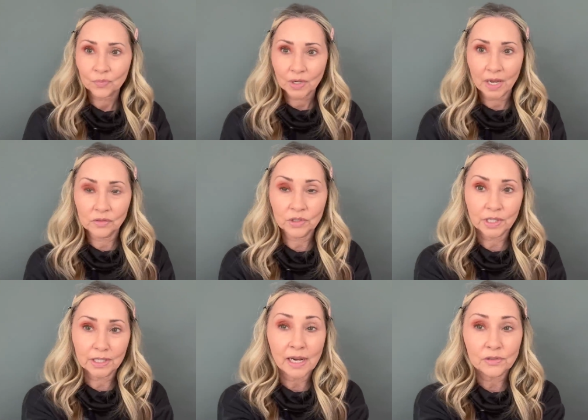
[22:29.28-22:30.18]
And look
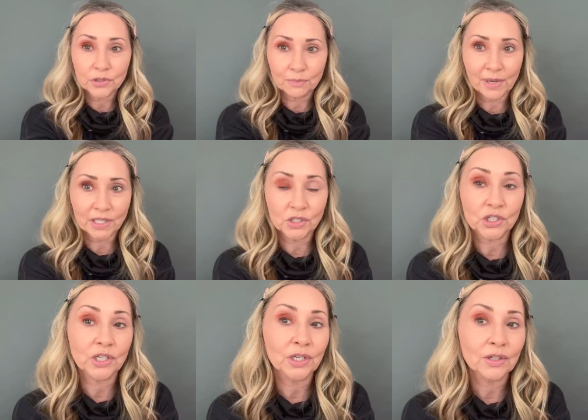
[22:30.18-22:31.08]
at how
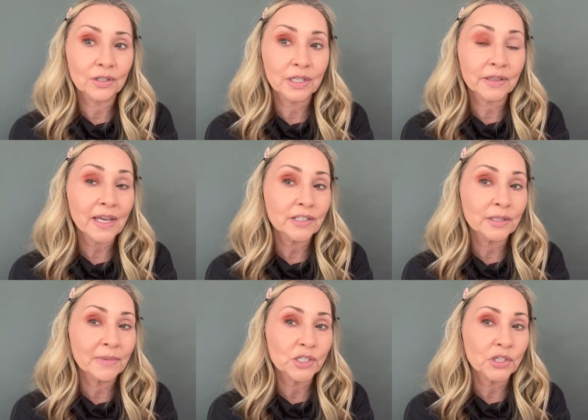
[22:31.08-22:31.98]
dimension, look at that
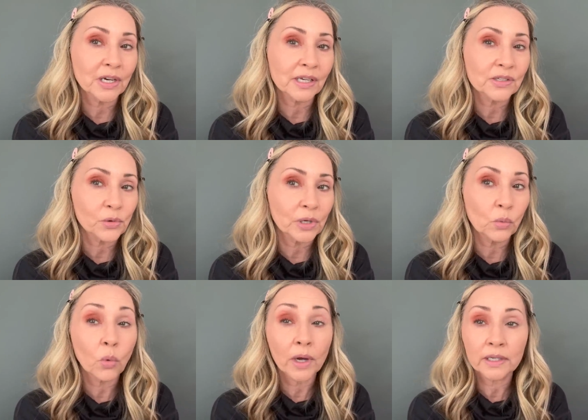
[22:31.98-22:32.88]
dimension. It's only
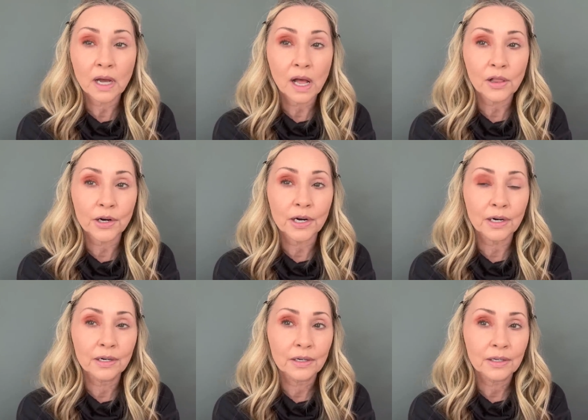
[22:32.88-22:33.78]
one color.
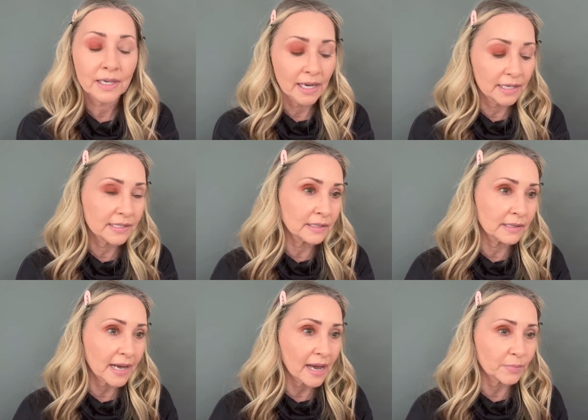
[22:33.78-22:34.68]
Isn't
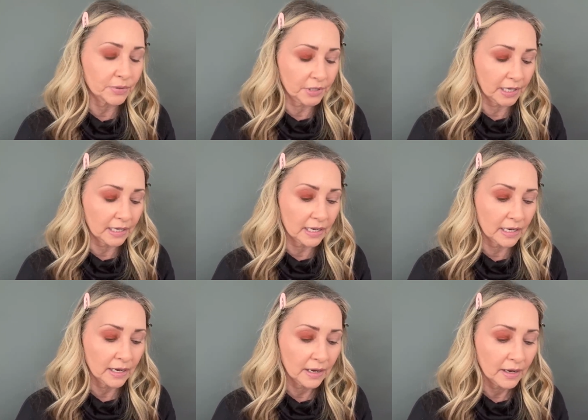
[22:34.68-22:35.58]
that
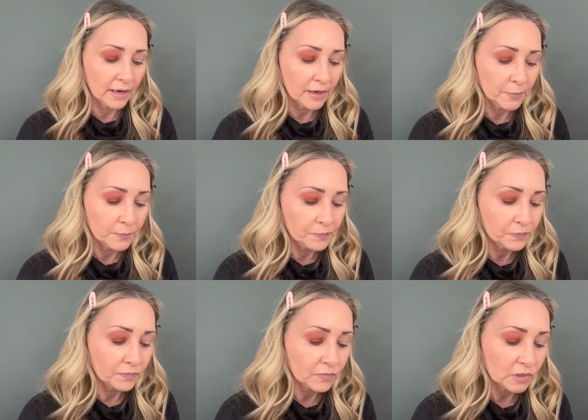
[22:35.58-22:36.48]
pretty?
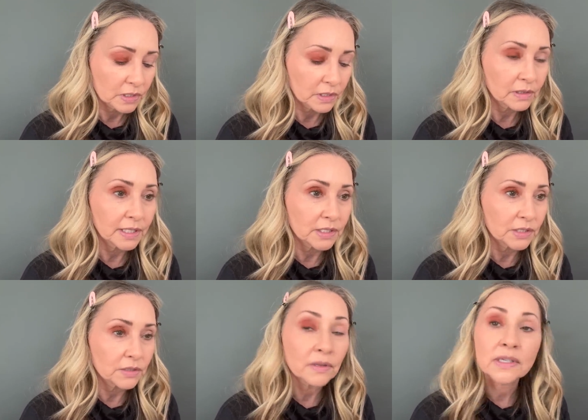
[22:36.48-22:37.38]
So let's
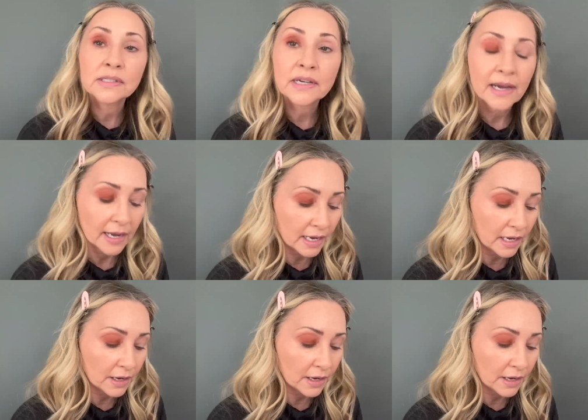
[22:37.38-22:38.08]
do this eye.